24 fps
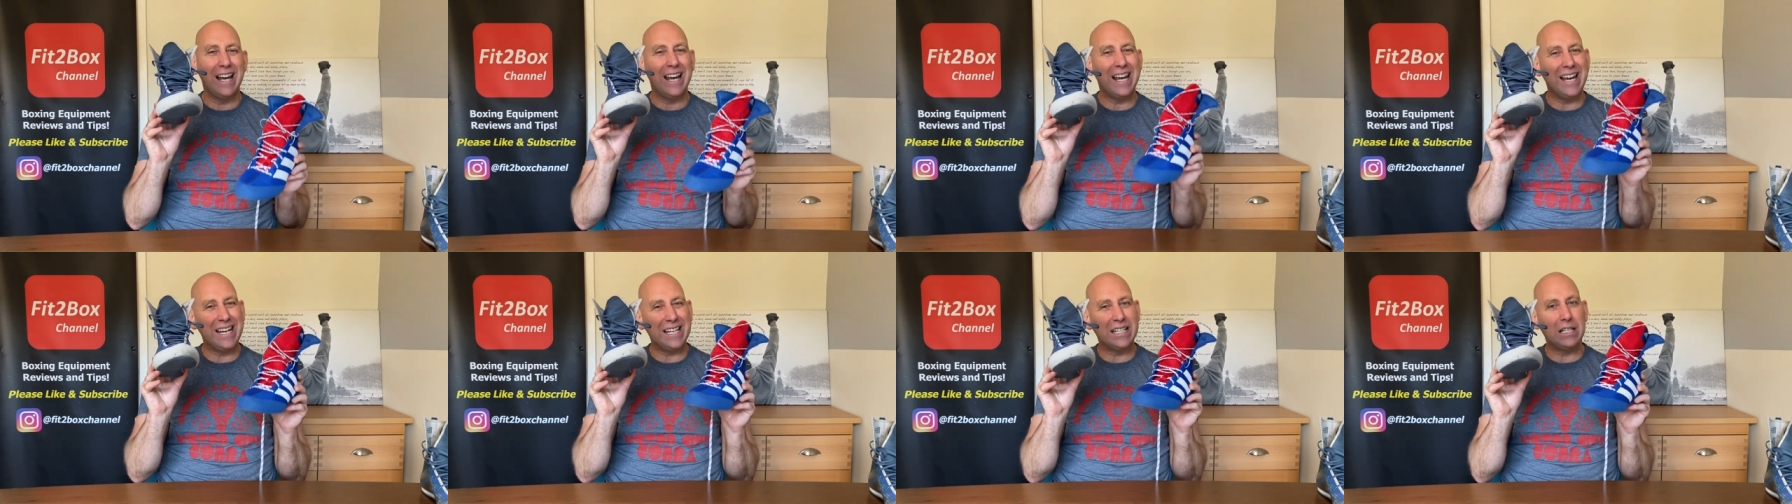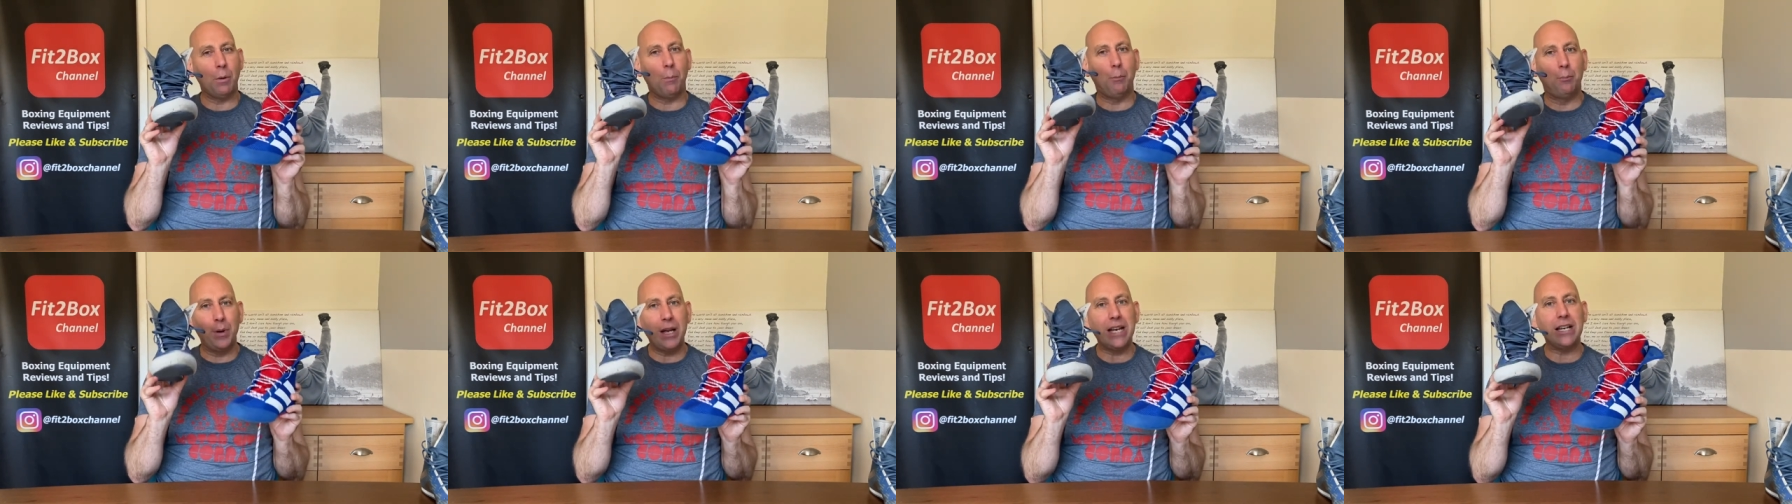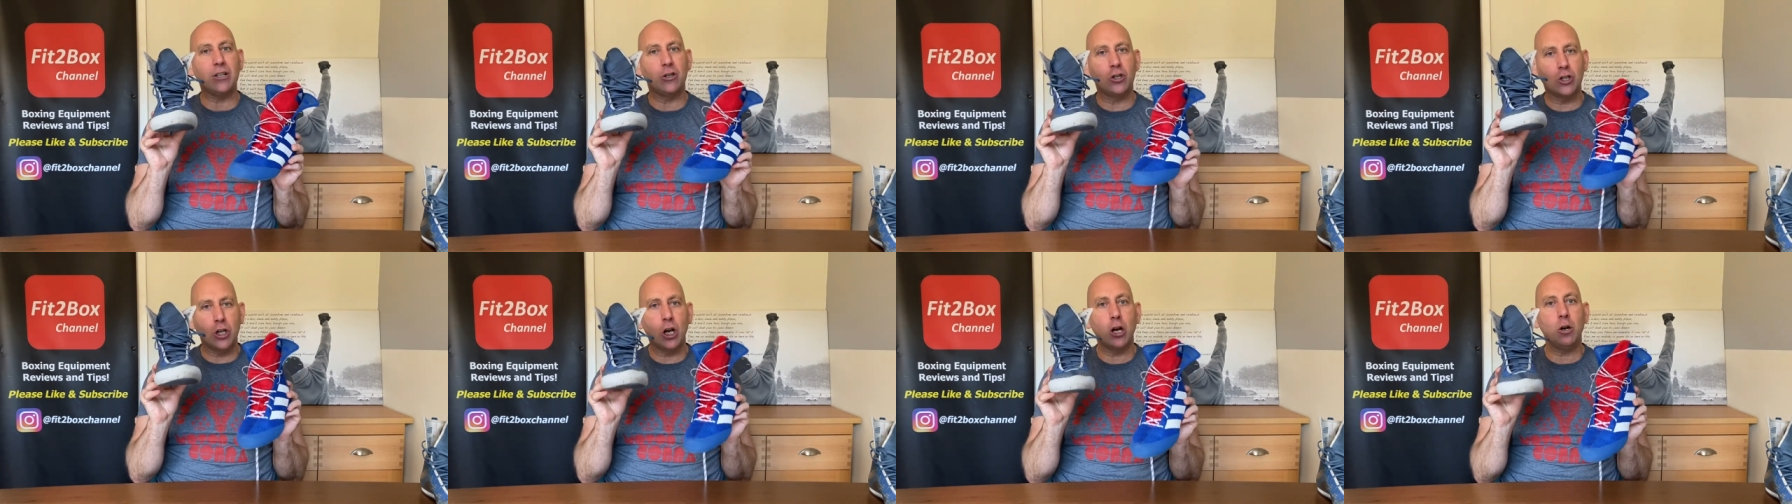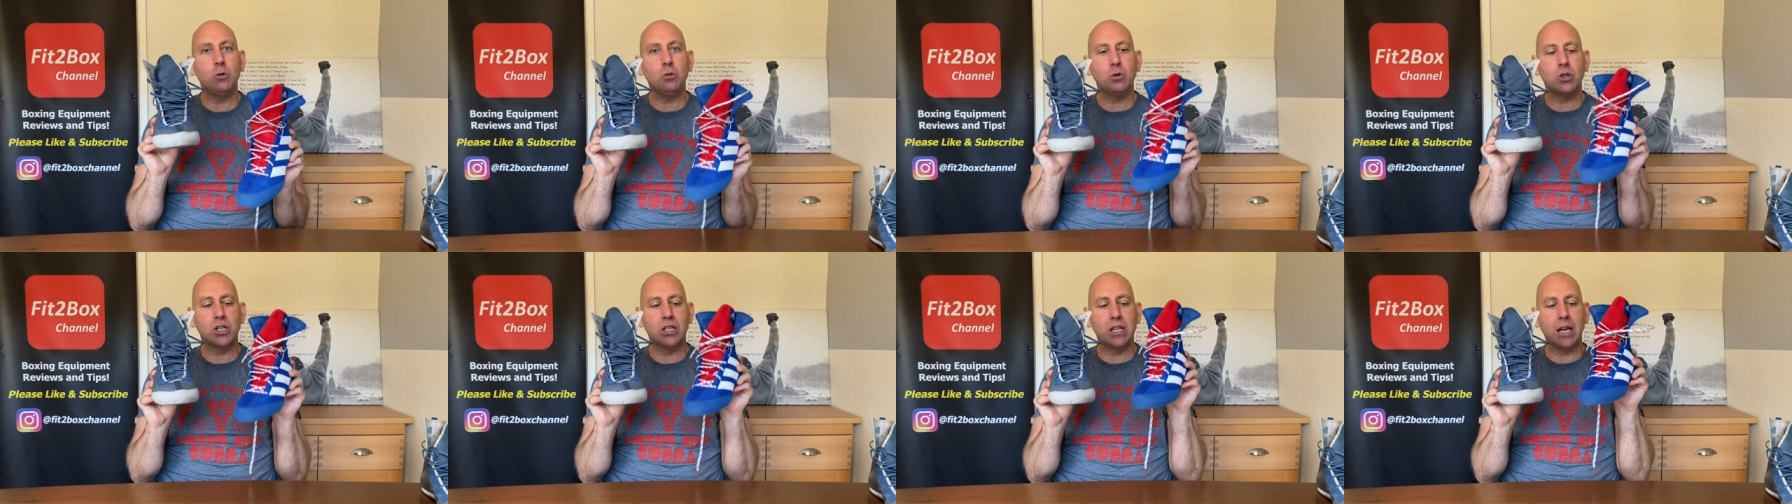is a bit too
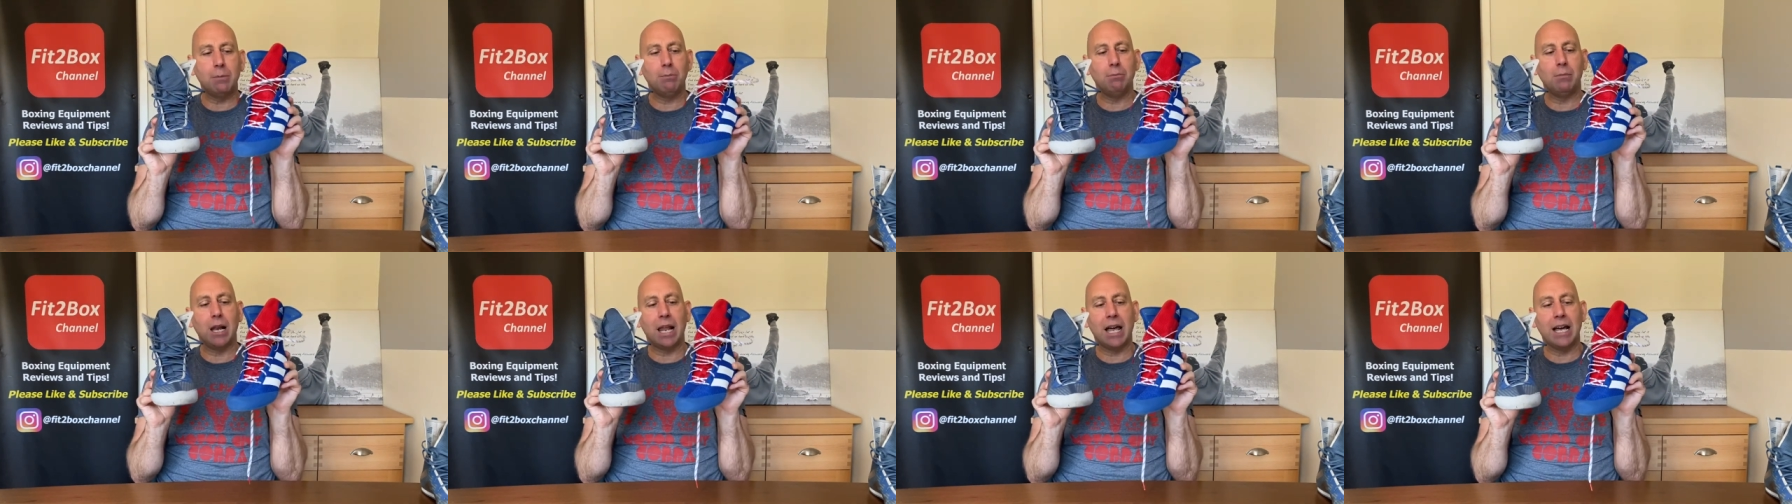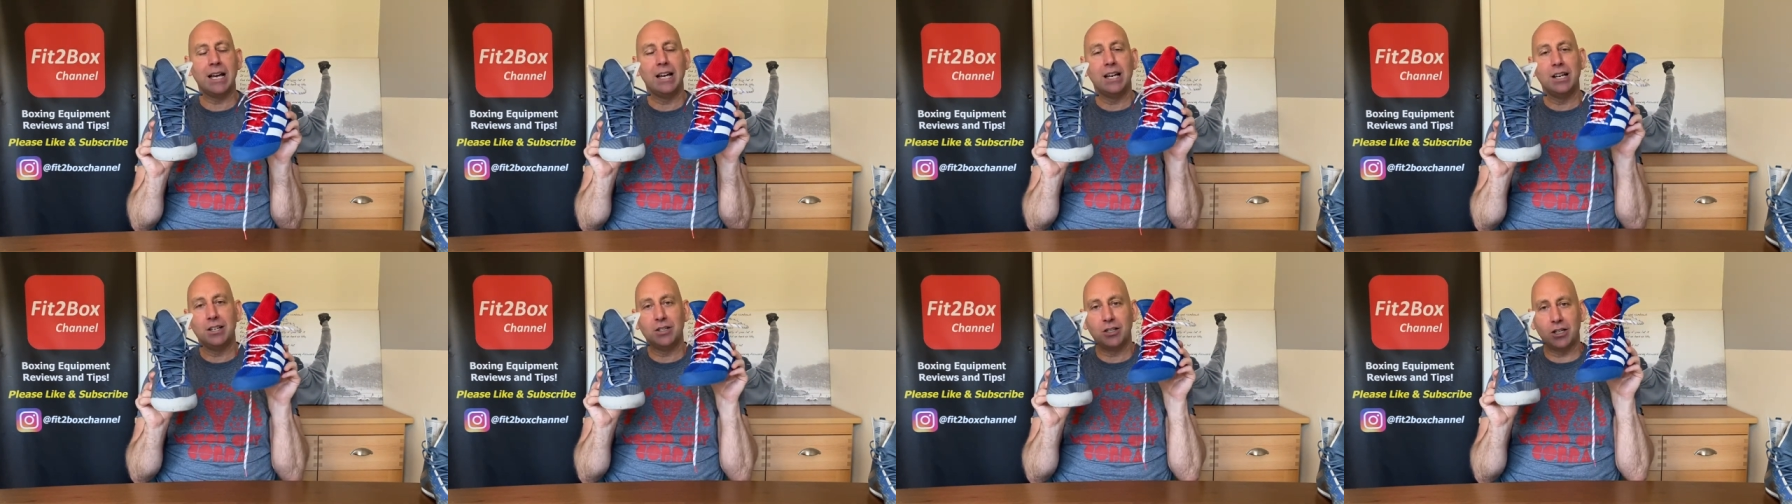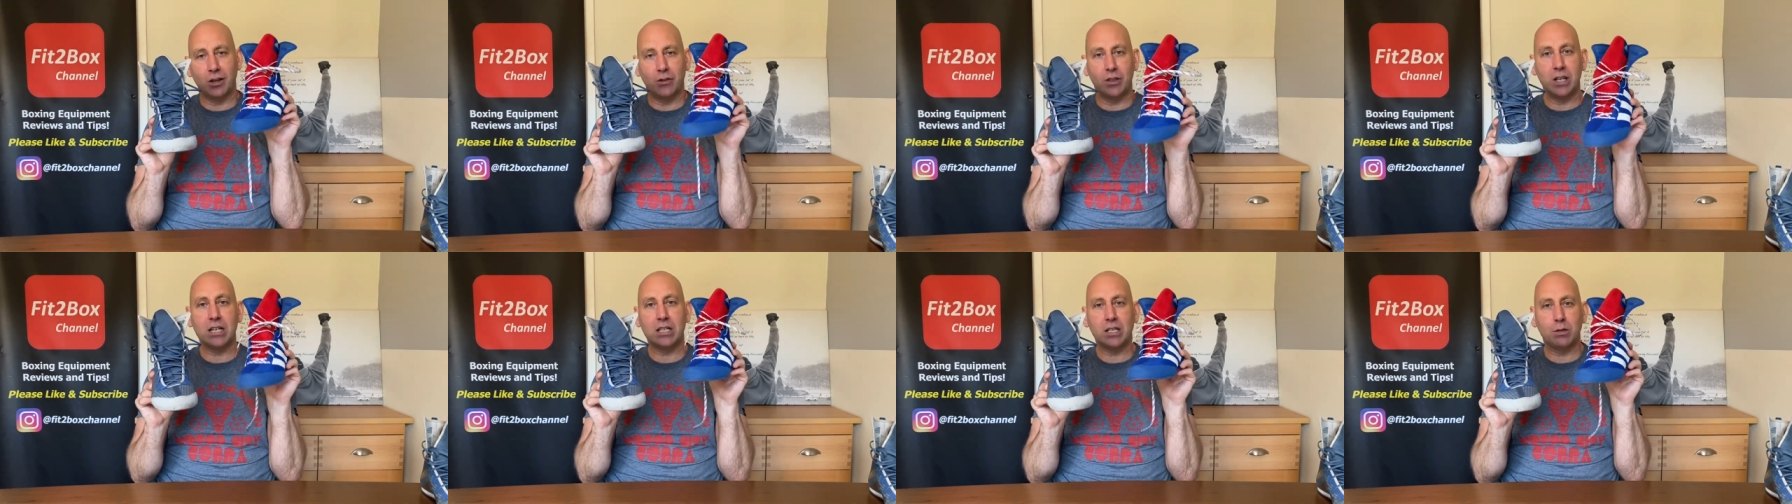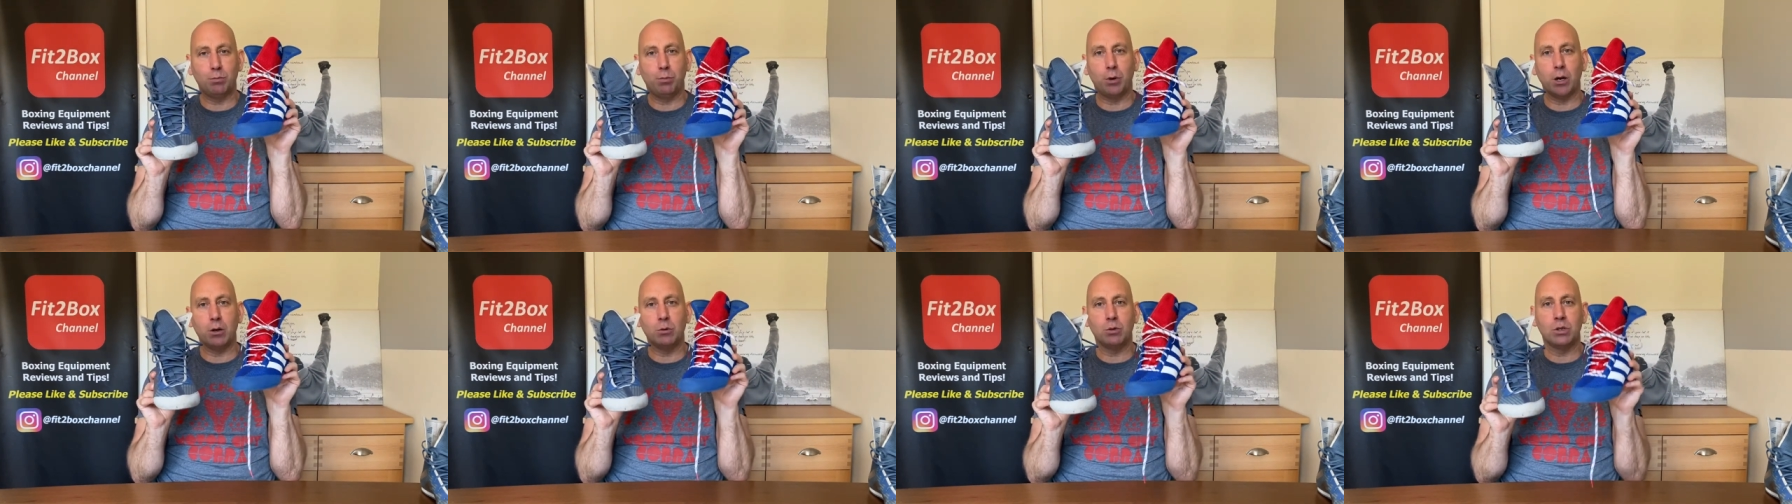similar to this
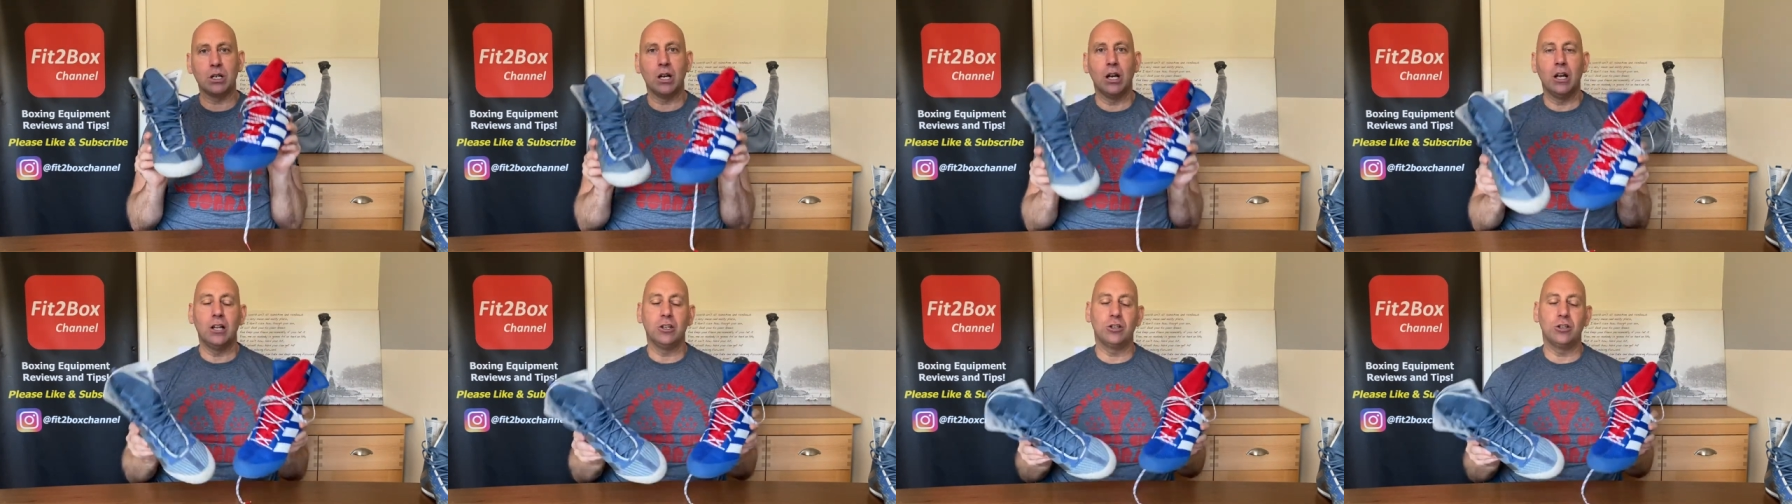boot